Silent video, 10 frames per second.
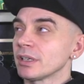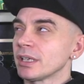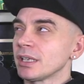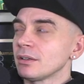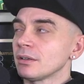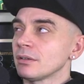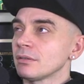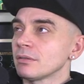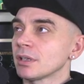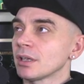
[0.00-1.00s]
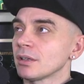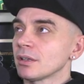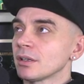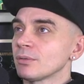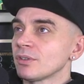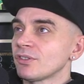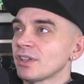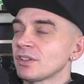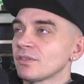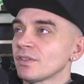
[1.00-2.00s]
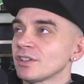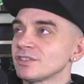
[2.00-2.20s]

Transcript: he there was a sense of